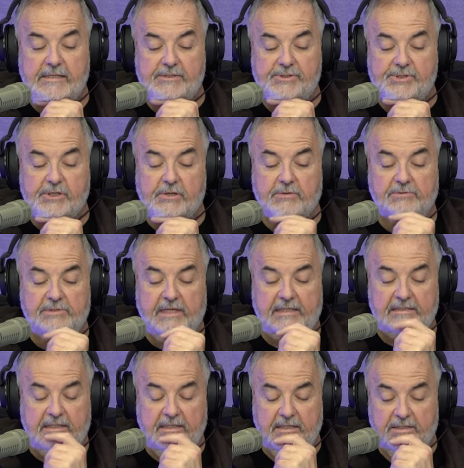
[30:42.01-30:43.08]
Jones,
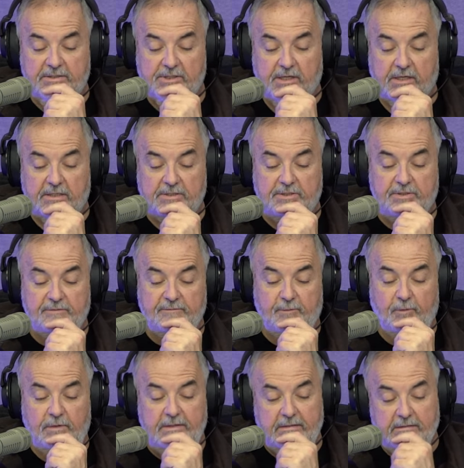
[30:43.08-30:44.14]
asking a judge to
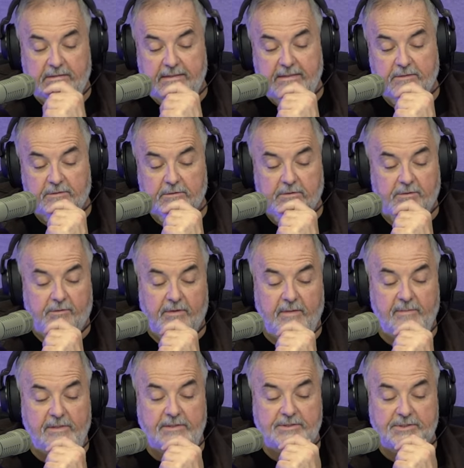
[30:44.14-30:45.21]
void a legal agreement.